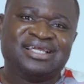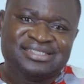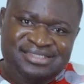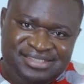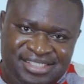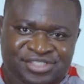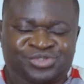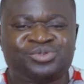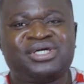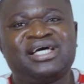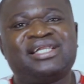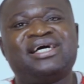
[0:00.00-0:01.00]
Sit
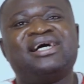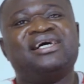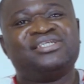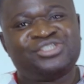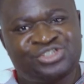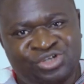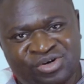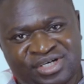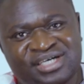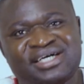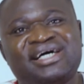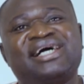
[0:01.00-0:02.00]
together,
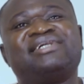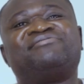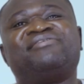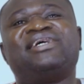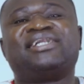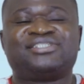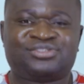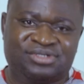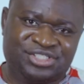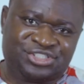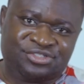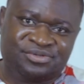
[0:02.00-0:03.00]
talk, and find a
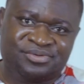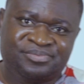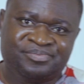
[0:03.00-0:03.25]
solution.